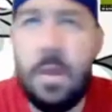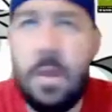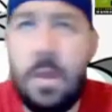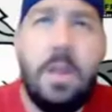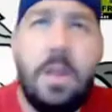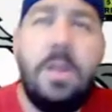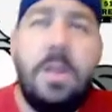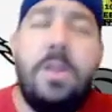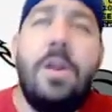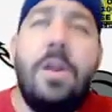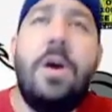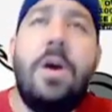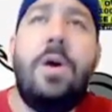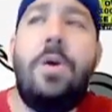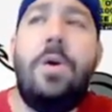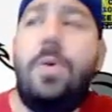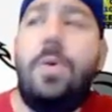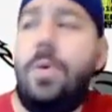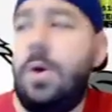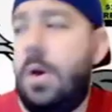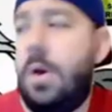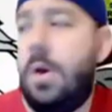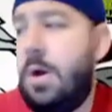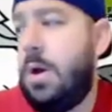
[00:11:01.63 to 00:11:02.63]

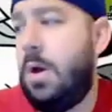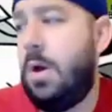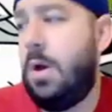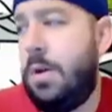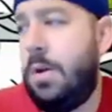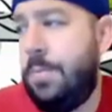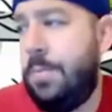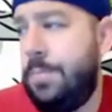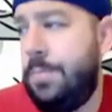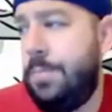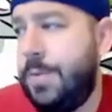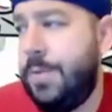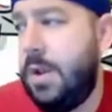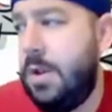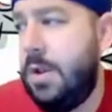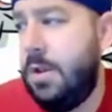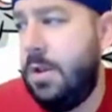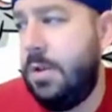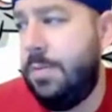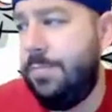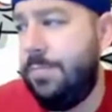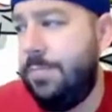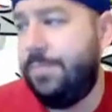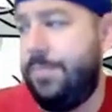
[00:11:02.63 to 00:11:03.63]
No,
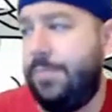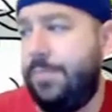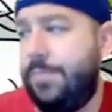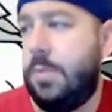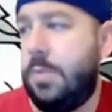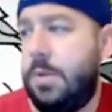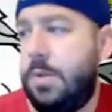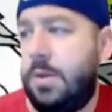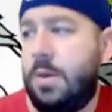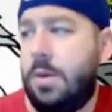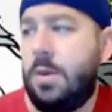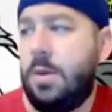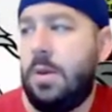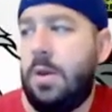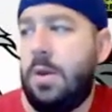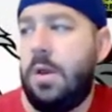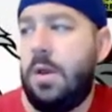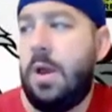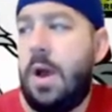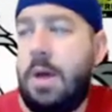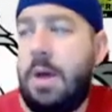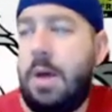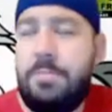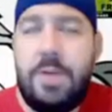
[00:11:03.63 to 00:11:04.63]
and
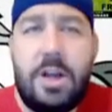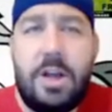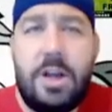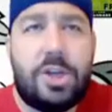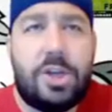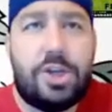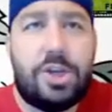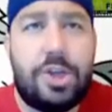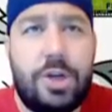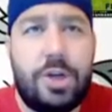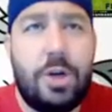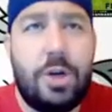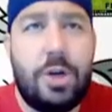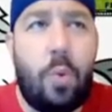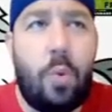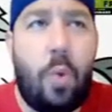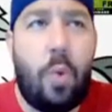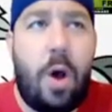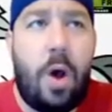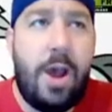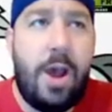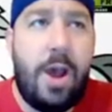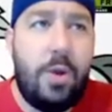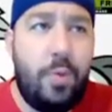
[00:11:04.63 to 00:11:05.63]
I'm not sure
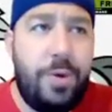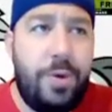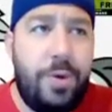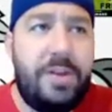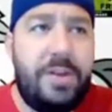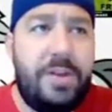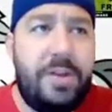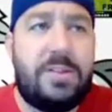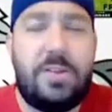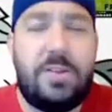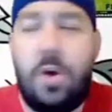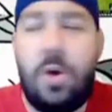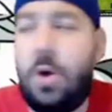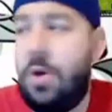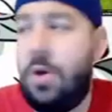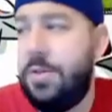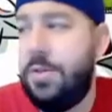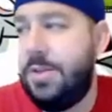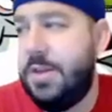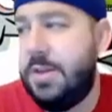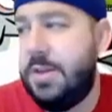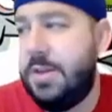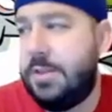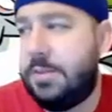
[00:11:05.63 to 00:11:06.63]
why we saw
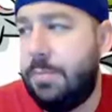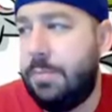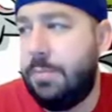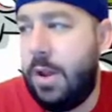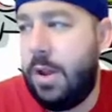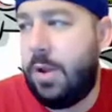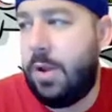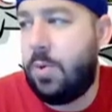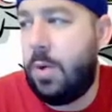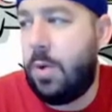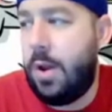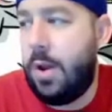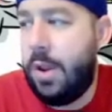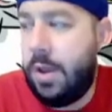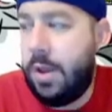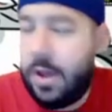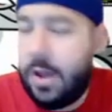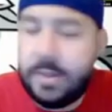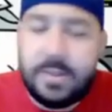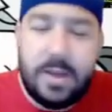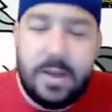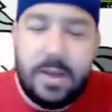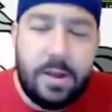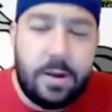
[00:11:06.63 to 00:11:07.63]
this Mike White.
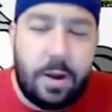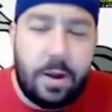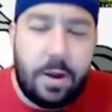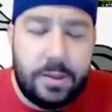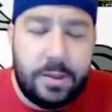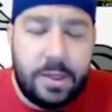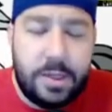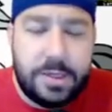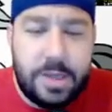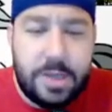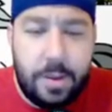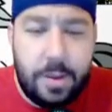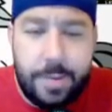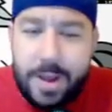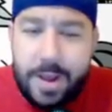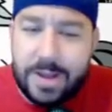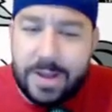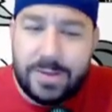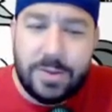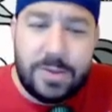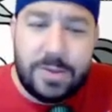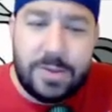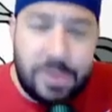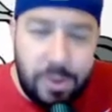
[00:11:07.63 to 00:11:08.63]
I said he caught a touchdown
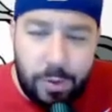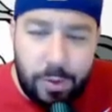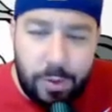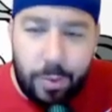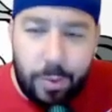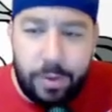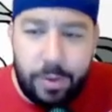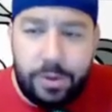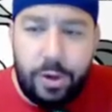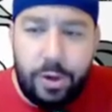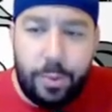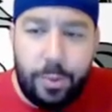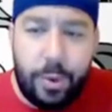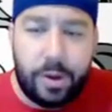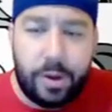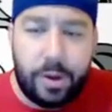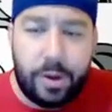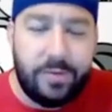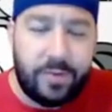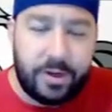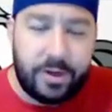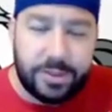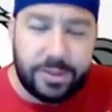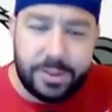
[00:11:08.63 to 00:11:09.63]
pass. It was two-point
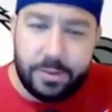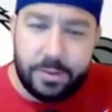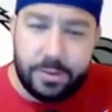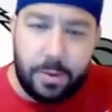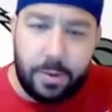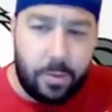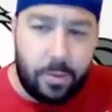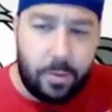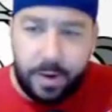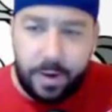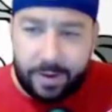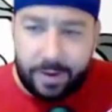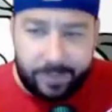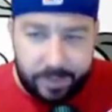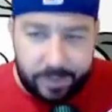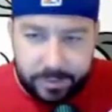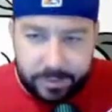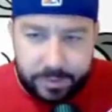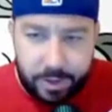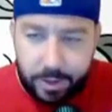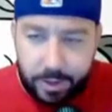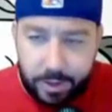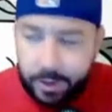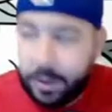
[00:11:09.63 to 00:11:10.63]
conversion, but whatever.
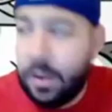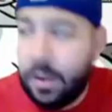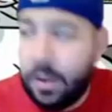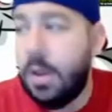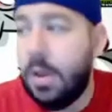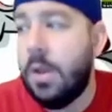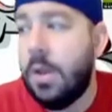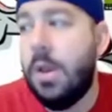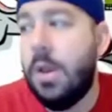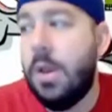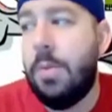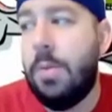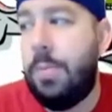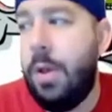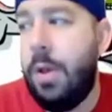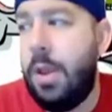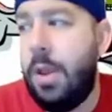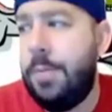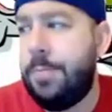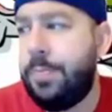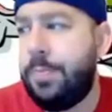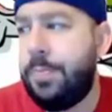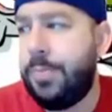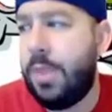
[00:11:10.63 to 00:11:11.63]
Sorry.
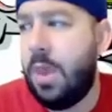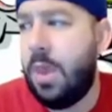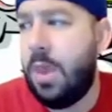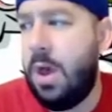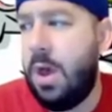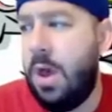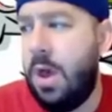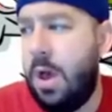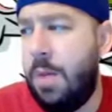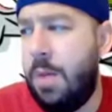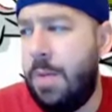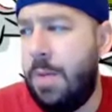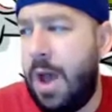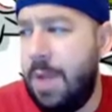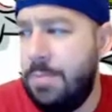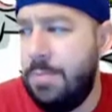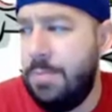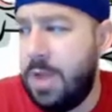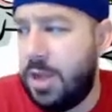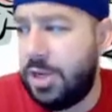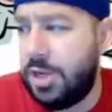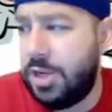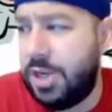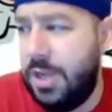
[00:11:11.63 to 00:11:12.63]
But I'm
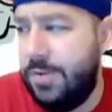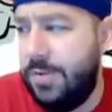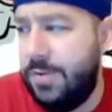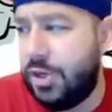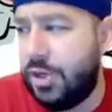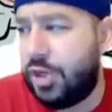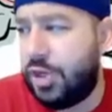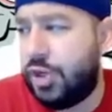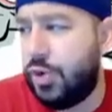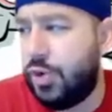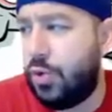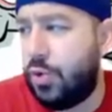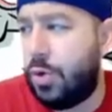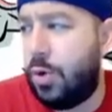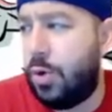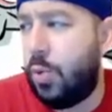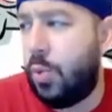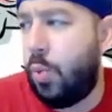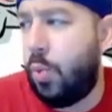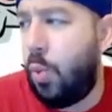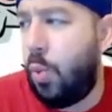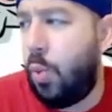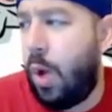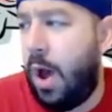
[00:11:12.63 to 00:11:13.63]
not even sure
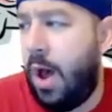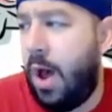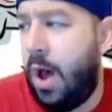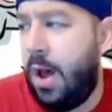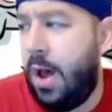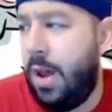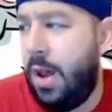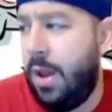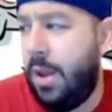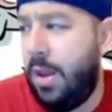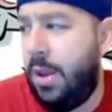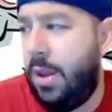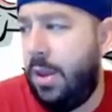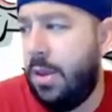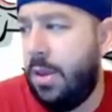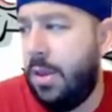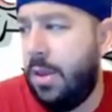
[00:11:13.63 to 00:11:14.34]
why